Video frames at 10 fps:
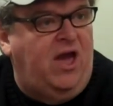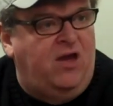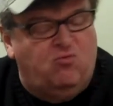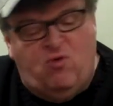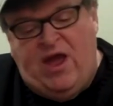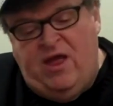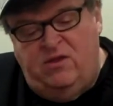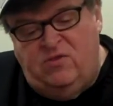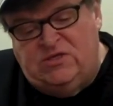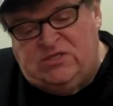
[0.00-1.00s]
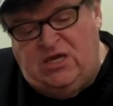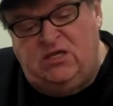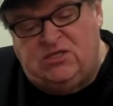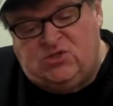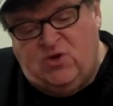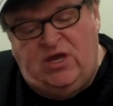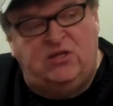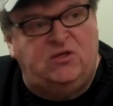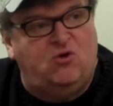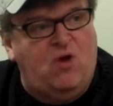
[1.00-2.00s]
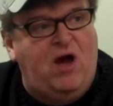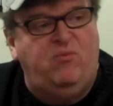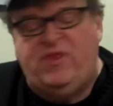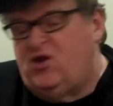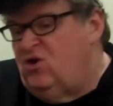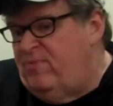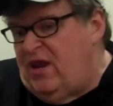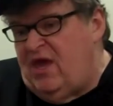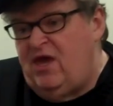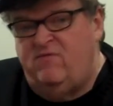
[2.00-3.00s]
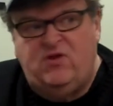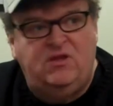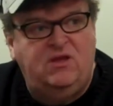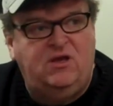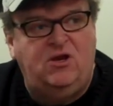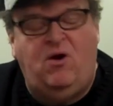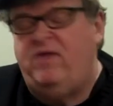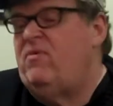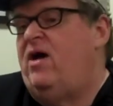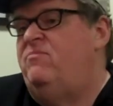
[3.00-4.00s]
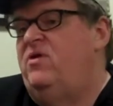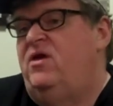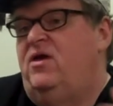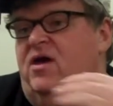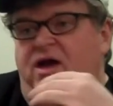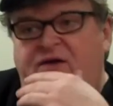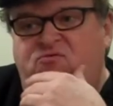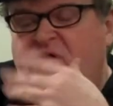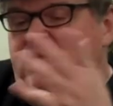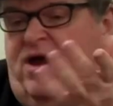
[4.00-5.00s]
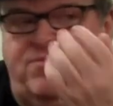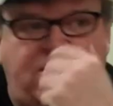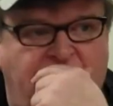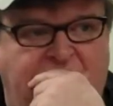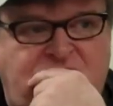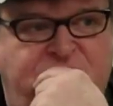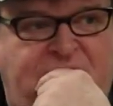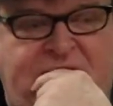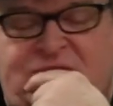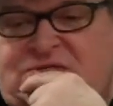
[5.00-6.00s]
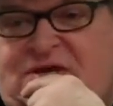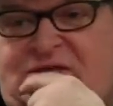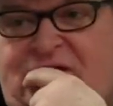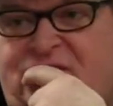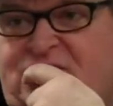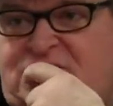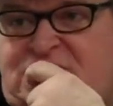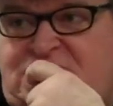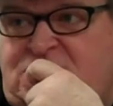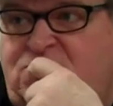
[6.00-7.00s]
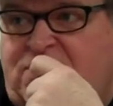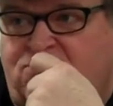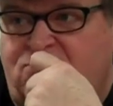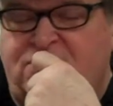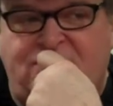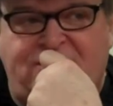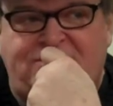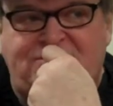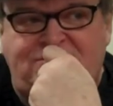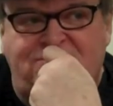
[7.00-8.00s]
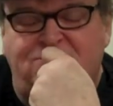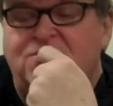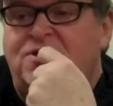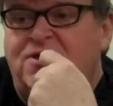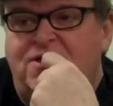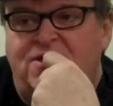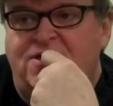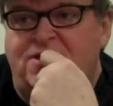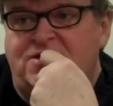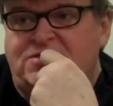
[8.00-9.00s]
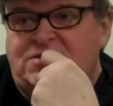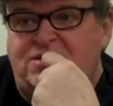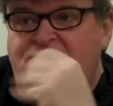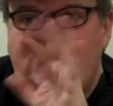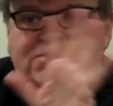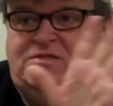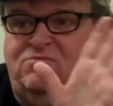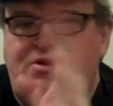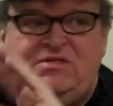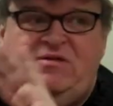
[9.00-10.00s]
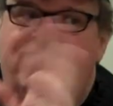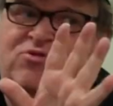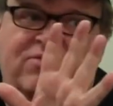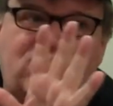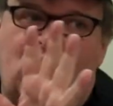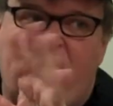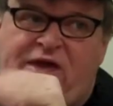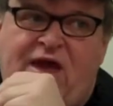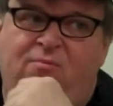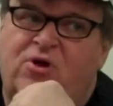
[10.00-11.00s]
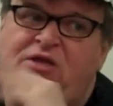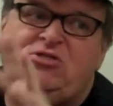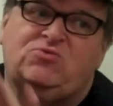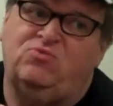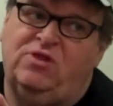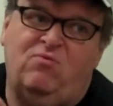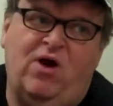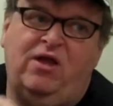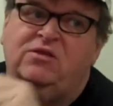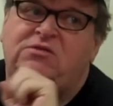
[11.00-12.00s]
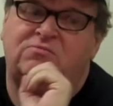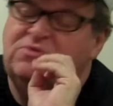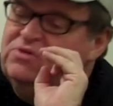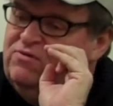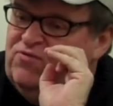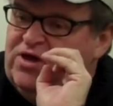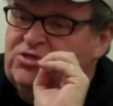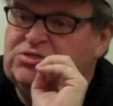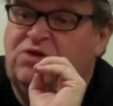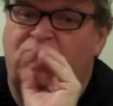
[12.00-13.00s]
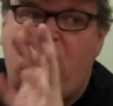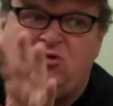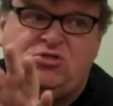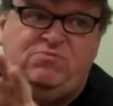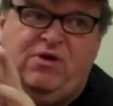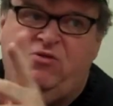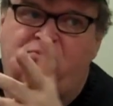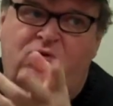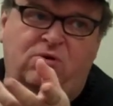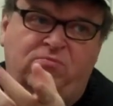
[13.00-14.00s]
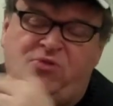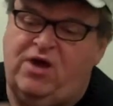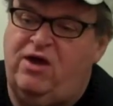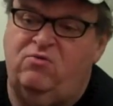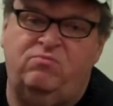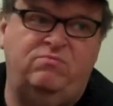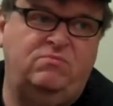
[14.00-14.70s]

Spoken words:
and ran this industry into the ground when they could have been ahead of it. After I made Roger, I had this idea. I thought, geez, you know what I really like to do is, and he doesn't have to even go on camera. I just really want to, if I could just get Roger Smith or the guy who